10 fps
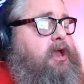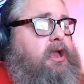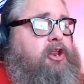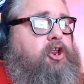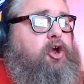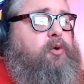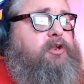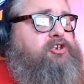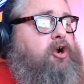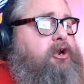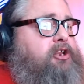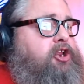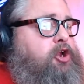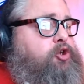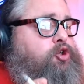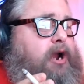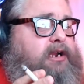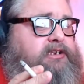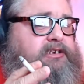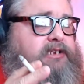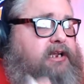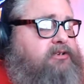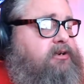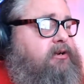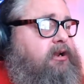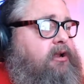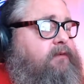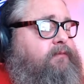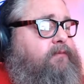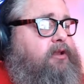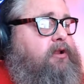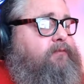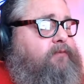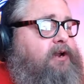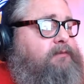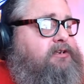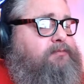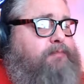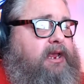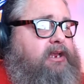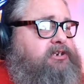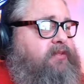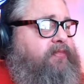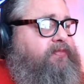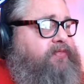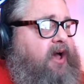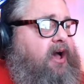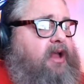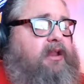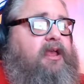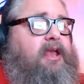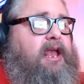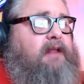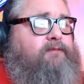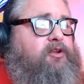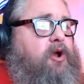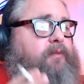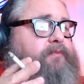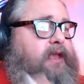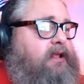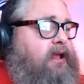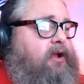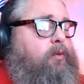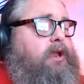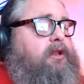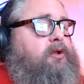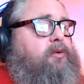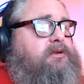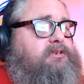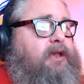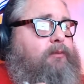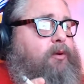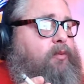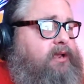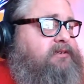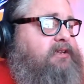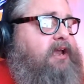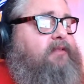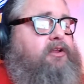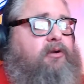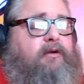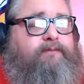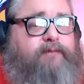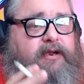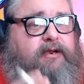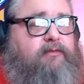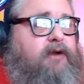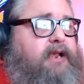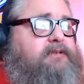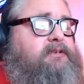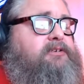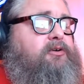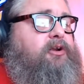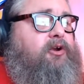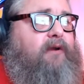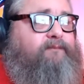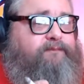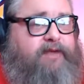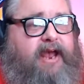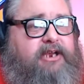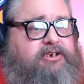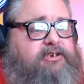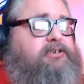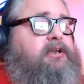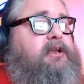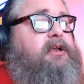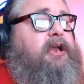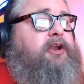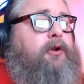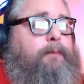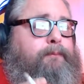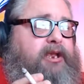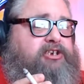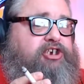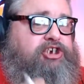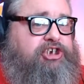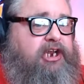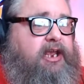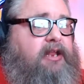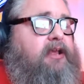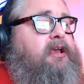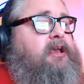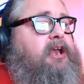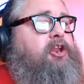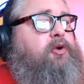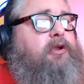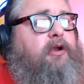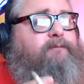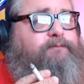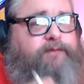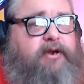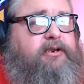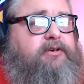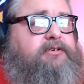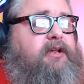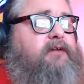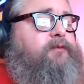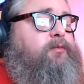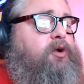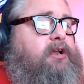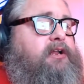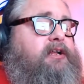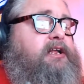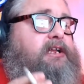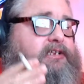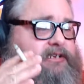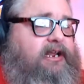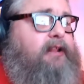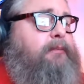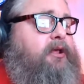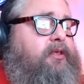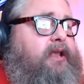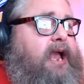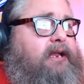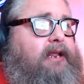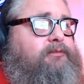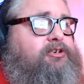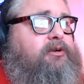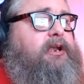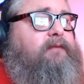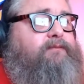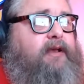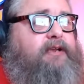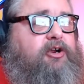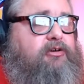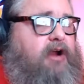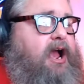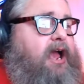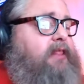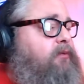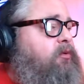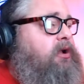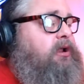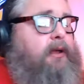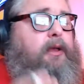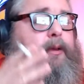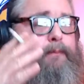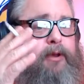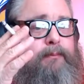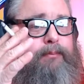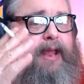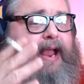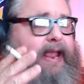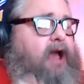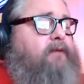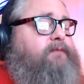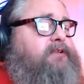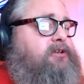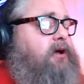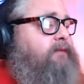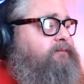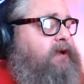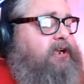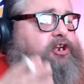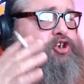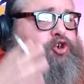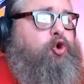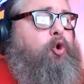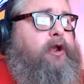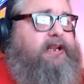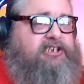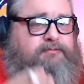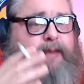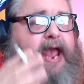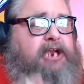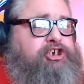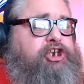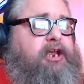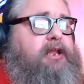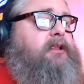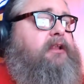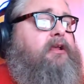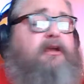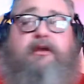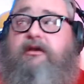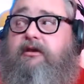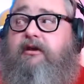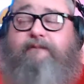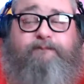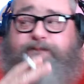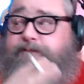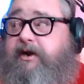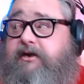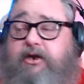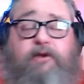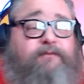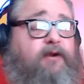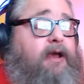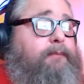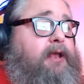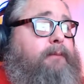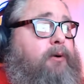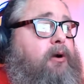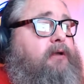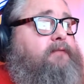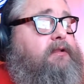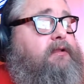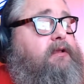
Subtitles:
And, and started, trying to censor, freedom of speech and thought. And if you don't think like we do or say what we say, then you're a fucking racist or you're a fascist and you're a piece of shit and you can go fuck yourself. And we're going to sit in the middle of the goddamn street and fucking cry. And then we're going to put black outfits on and fucking destroy and smash shit. And, fuck you for not being a part of it.